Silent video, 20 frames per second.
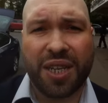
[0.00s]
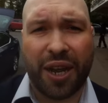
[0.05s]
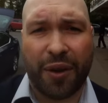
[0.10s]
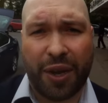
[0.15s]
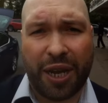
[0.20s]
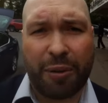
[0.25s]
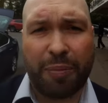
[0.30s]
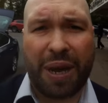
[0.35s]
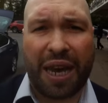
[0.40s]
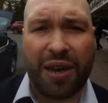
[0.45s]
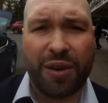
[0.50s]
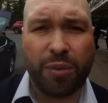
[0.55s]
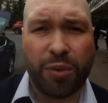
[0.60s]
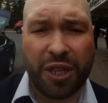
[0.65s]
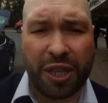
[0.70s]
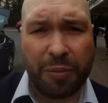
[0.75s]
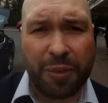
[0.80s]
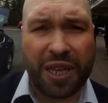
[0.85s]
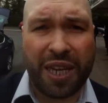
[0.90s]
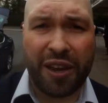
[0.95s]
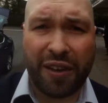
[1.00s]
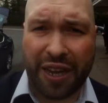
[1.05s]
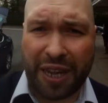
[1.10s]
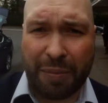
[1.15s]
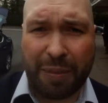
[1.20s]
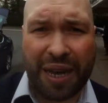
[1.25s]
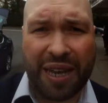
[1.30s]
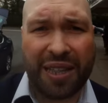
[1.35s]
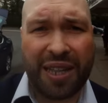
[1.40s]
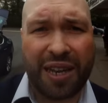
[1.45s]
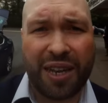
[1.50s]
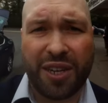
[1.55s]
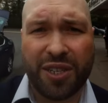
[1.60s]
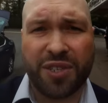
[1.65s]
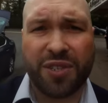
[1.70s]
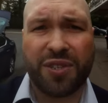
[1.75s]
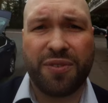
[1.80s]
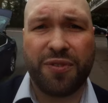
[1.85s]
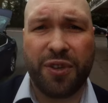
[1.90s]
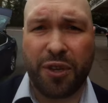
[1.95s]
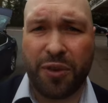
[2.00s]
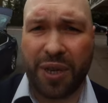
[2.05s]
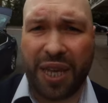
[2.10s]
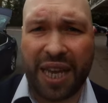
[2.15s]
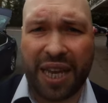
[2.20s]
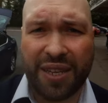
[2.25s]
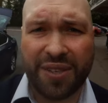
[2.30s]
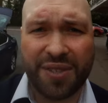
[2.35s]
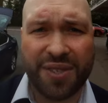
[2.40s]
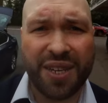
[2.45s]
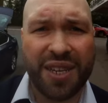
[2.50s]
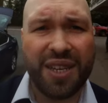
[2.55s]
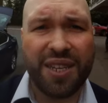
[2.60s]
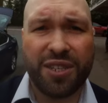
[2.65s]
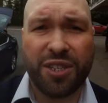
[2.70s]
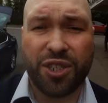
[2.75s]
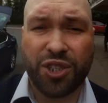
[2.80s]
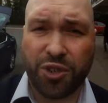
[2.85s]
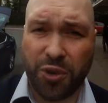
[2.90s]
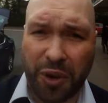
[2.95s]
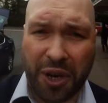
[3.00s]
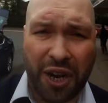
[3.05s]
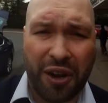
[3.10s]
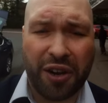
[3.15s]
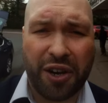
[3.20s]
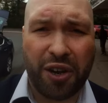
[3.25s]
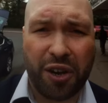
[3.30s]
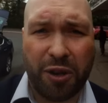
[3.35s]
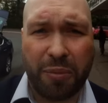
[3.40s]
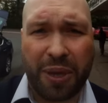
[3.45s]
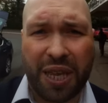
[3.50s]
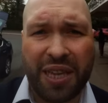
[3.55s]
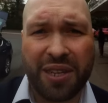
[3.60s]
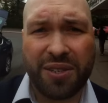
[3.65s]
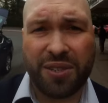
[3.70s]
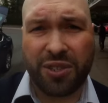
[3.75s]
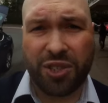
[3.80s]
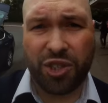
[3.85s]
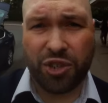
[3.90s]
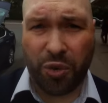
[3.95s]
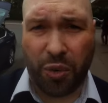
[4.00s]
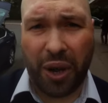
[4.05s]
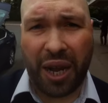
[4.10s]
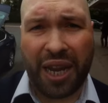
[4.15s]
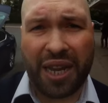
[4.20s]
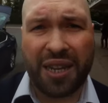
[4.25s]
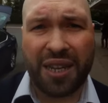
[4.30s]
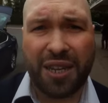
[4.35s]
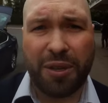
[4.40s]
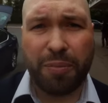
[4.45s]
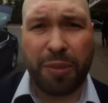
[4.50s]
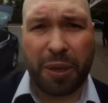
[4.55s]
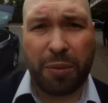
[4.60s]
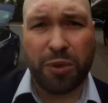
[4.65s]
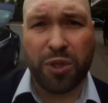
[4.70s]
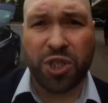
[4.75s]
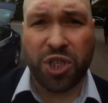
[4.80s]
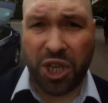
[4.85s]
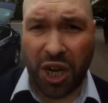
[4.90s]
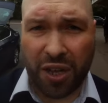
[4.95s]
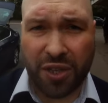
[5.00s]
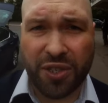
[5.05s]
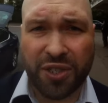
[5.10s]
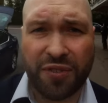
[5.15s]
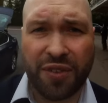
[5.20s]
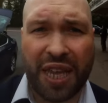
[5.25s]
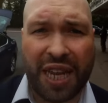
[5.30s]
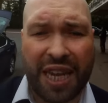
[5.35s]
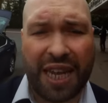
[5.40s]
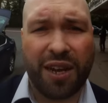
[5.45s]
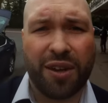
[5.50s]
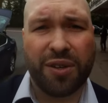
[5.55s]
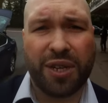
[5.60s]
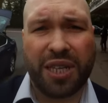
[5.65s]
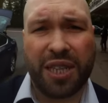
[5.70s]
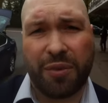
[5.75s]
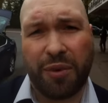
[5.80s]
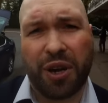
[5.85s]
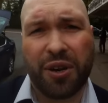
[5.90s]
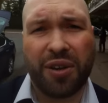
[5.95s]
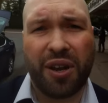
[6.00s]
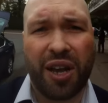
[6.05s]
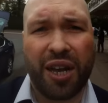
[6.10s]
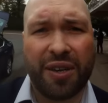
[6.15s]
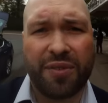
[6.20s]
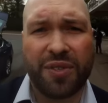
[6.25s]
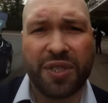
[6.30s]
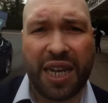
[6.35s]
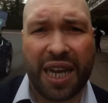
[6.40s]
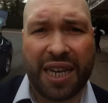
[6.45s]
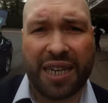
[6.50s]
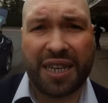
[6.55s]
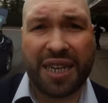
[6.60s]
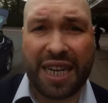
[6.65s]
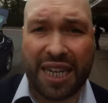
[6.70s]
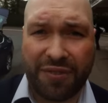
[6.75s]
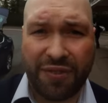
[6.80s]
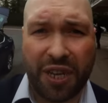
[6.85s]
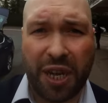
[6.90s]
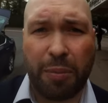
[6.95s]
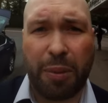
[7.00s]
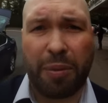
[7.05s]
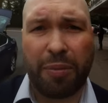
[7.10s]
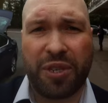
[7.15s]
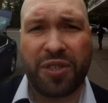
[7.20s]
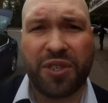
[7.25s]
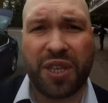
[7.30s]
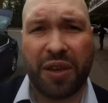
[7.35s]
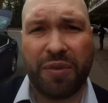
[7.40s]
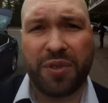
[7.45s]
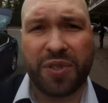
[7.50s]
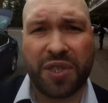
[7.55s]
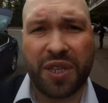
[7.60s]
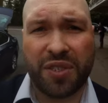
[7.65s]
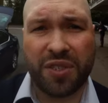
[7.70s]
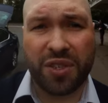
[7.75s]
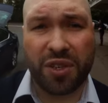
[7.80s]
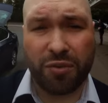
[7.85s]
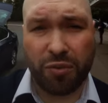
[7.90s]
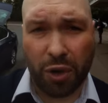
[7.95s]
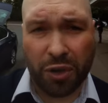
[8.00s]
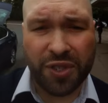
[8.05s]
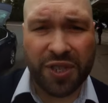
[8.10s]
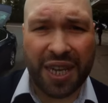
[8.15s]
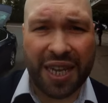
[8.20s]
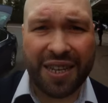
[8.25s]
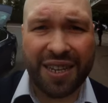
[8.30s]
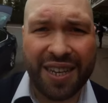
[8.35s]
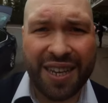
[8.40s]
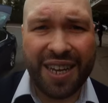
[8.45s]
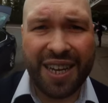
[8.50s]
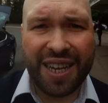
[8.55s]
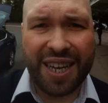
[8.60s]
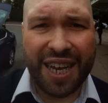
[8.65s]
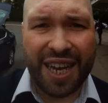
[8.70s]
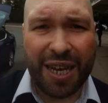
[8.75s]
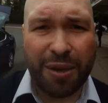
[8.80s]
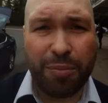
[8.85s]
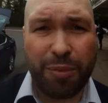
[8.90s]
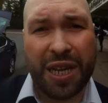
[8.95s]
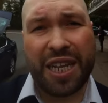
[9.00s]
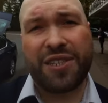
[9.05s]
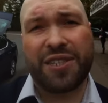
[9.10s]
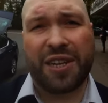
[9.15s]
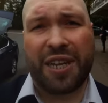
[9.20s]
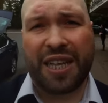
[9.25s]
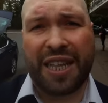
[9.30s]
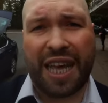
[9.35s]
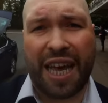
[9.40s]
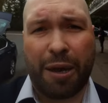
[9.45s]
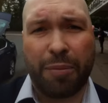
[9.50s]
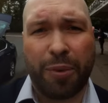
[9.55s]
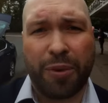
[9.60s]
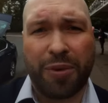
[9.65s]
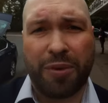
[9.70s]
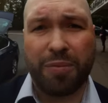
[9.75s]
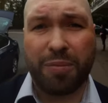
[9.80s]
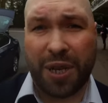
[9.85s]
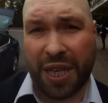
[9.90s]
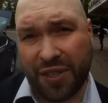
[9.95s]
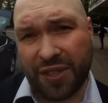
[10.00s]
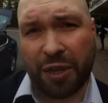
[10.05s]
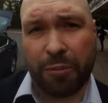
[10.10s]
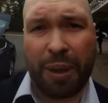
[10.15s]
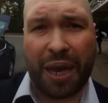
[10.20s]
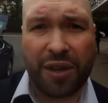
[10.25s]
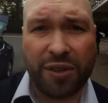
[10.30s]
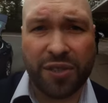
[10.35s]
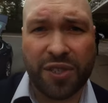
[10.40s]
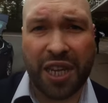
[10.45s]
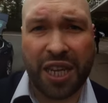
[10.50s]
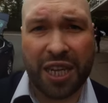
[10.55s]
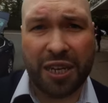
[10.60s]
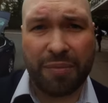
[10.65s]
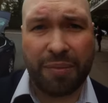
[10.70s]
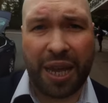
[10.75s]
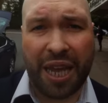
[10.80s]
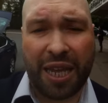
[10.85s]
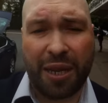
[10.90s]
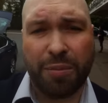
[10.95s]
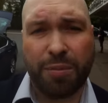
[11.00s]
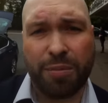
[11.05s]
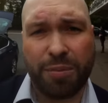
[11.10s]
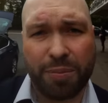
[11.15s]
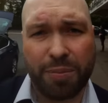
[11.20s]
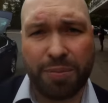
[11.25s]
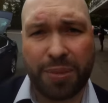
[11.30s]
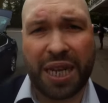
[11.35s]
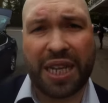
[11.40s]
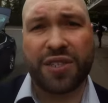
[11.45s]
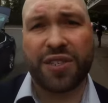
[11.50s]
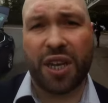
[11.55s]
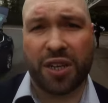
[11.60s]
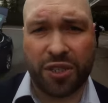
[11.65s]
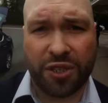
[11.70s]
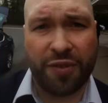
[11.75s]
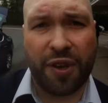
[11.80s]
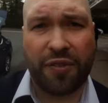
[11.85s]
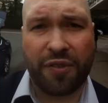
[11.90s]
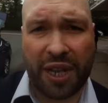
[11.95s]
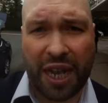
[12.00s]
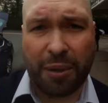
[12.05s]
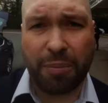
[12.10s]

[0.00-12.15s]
going about what they've been going about the last few years, destroying our economy, destroying people's chance of getting on in their own lives and leaving our public services rotting. Please don't let that happen. Please come out on 2nd of May. Please cast your vote for